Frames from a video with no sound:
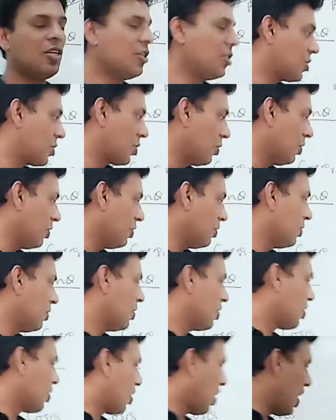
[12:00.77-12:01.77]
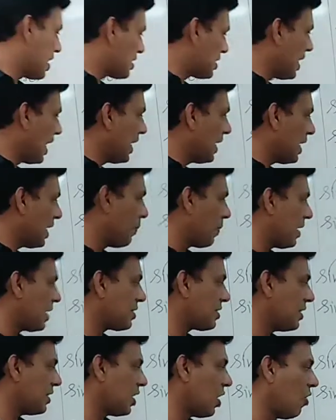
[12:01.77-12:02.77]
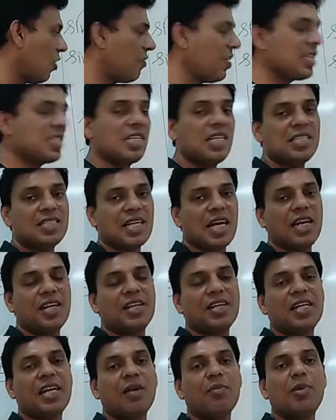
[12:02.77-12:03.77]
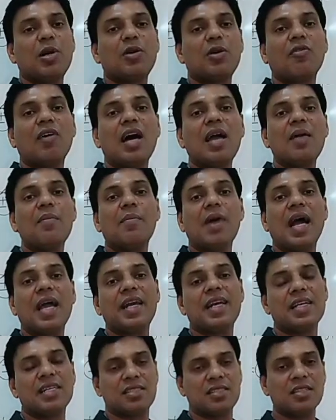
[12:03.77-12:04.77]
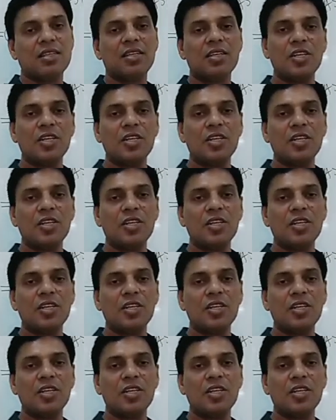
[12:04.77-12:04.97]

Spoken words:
So cos 90 plus theta obviously sin theta, but why minus?